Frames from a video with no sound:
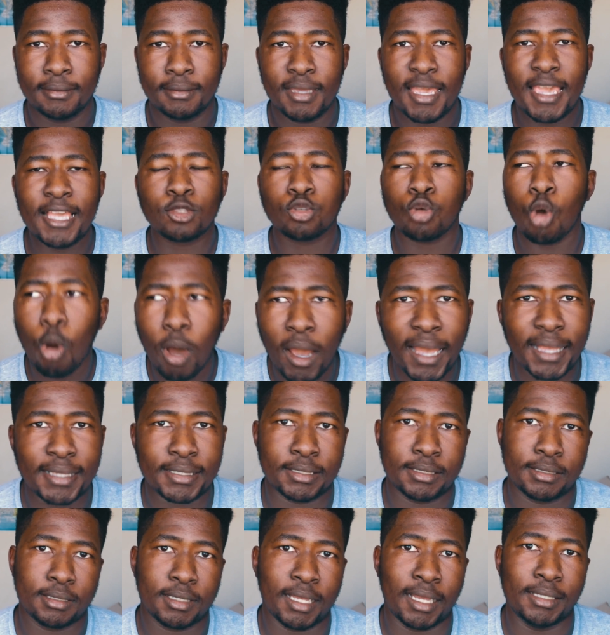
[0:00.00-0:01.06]
it's
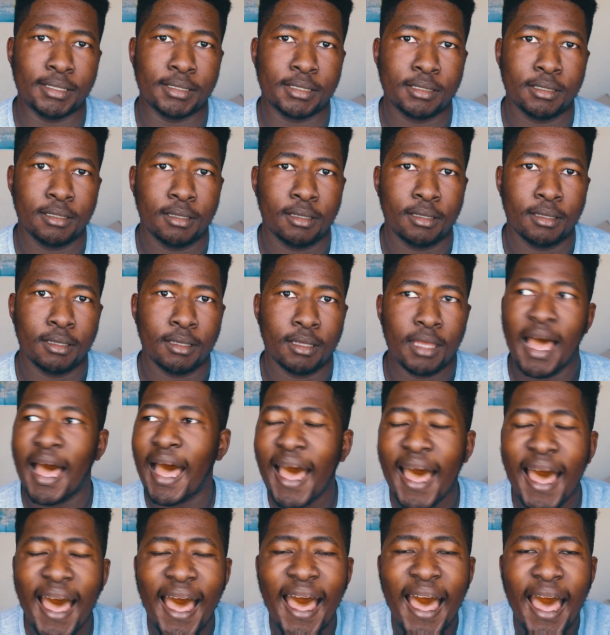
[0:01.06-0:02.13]
August, guys.
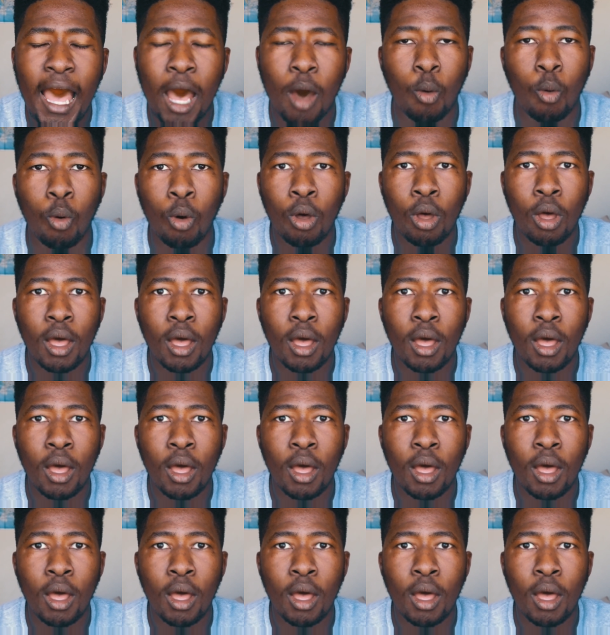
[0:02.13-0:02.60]
How,